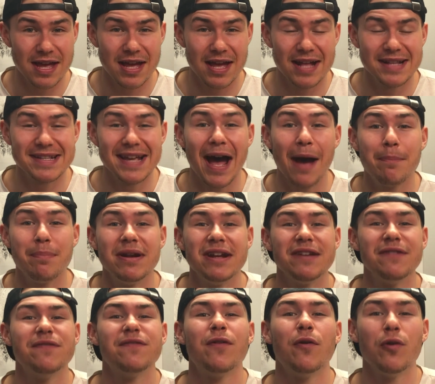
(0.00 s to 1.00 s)
it's
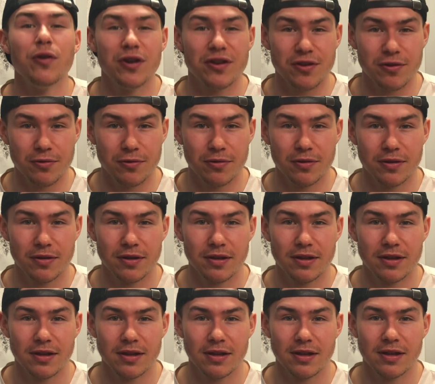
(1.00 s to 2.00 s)
happening for you.
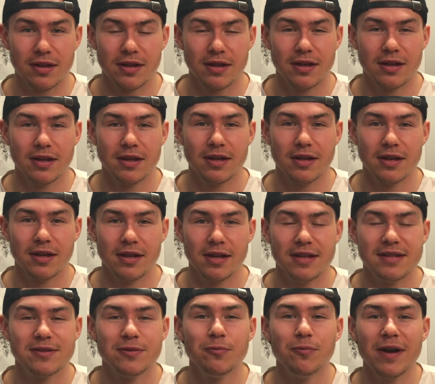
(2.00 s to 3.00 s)

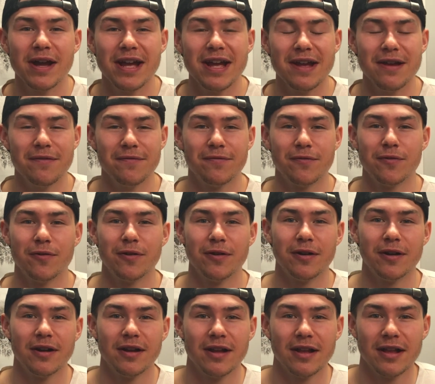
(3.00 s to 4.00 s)
It's a way
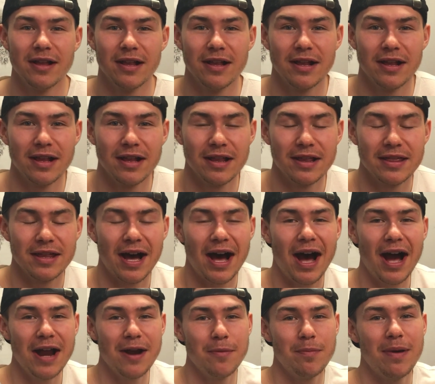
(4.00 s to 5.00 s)
for the
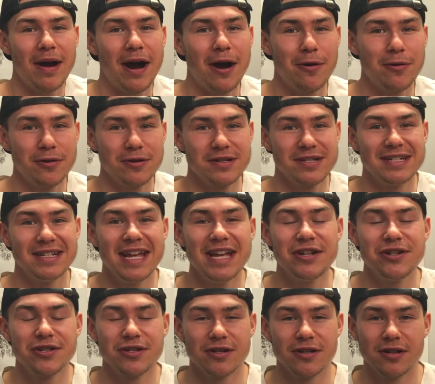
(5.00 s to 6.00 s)
higher powers,
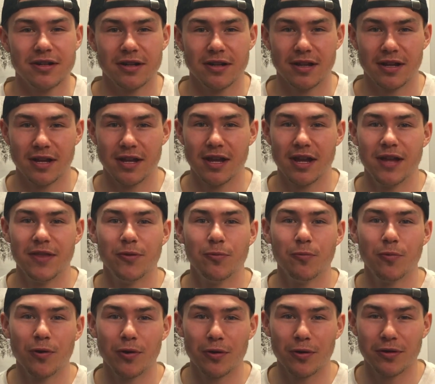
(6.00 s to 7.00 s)
nature, and the
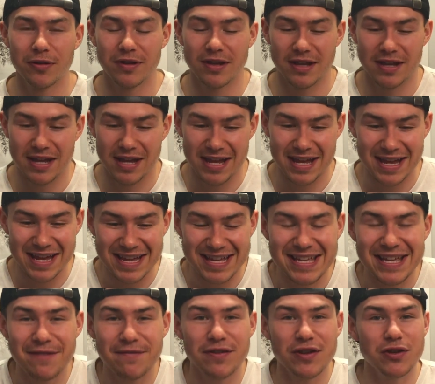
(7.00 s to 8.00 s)
world
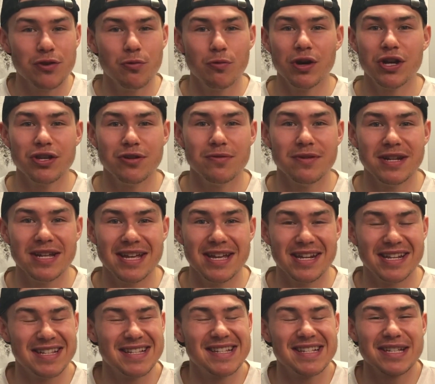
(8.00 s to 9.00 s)
giving you what you
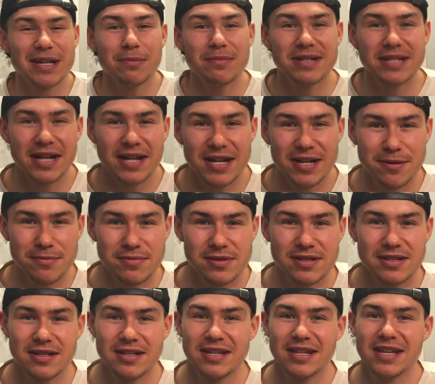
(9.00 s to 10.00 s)
need. And
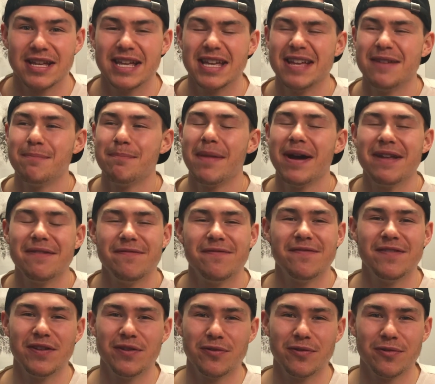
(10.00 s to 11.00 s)
sometimes it might
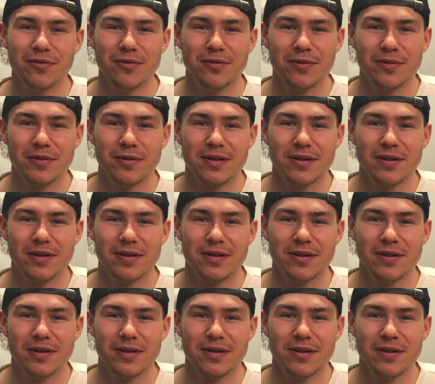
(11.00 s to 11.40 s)
feel